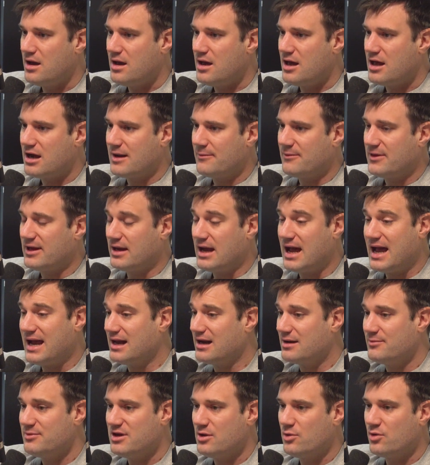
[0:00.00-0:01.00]
And I'm like, I
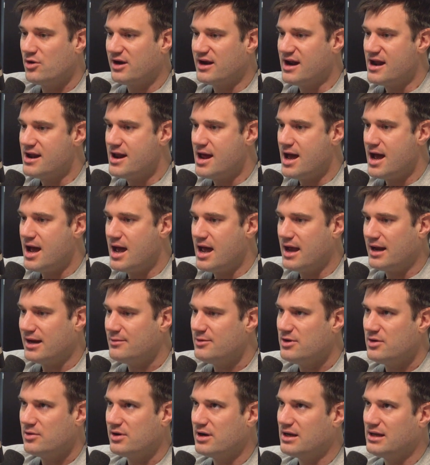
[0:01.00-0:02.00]
gotta be at work at nine. I gotta
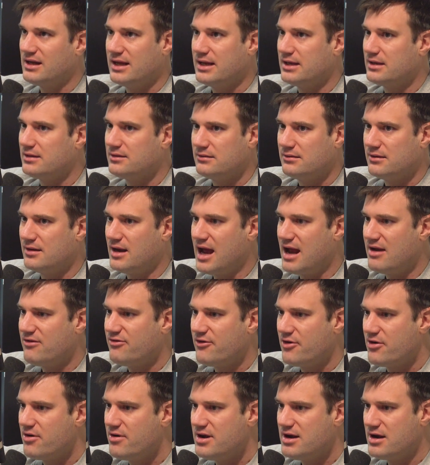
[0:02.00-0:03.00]
be at work at like nine
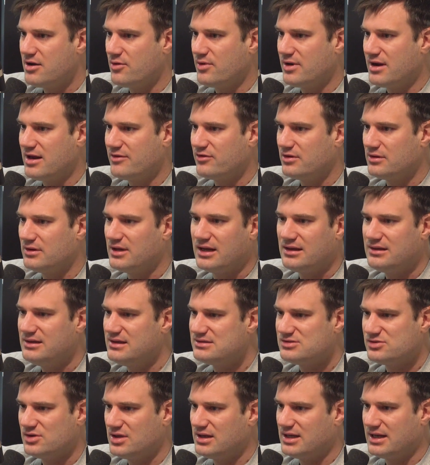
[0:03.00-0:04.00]
thirty or whatever. Luckily,
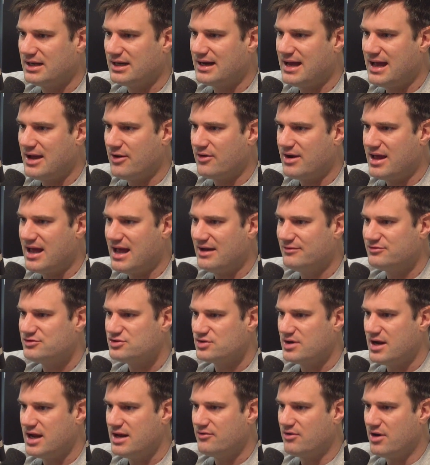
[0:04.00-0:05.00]
it's only like an hour and a half
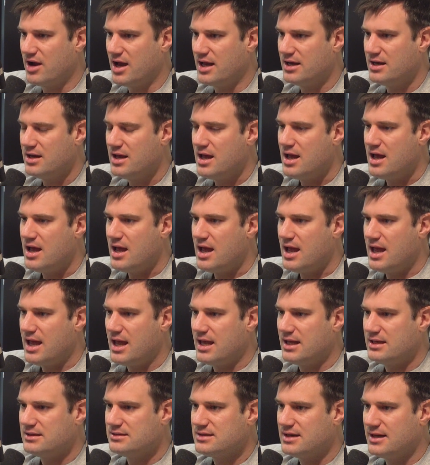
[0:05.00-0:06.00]
train ride.
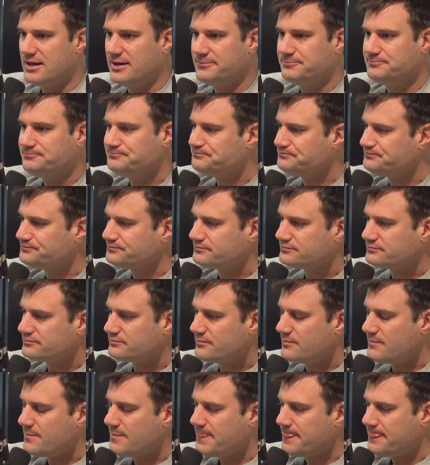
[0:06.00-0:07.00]
And um,
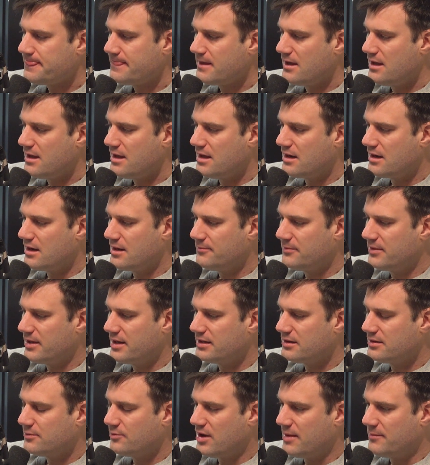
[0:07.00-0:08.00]
and I'm
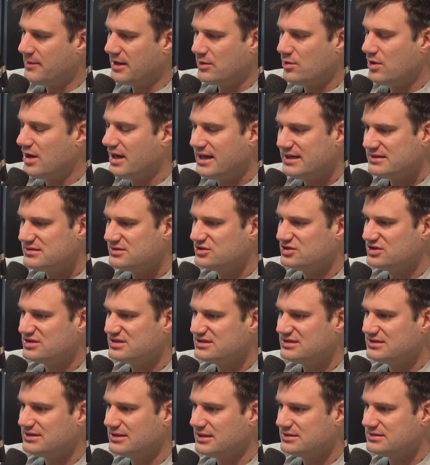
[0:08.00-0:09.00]
like, I'm like, well, I guess I'll
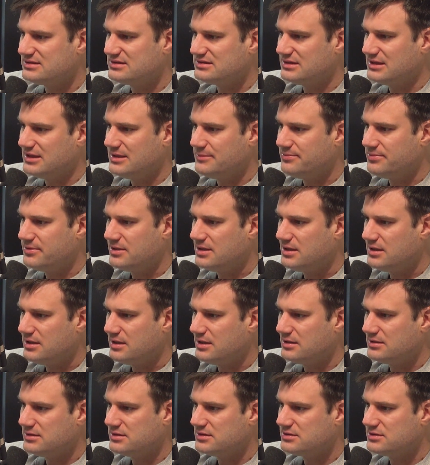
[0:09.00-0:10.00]
just sl sleep
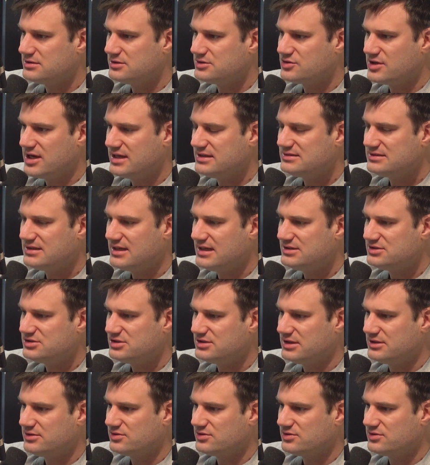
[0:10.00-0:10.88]
in the train station.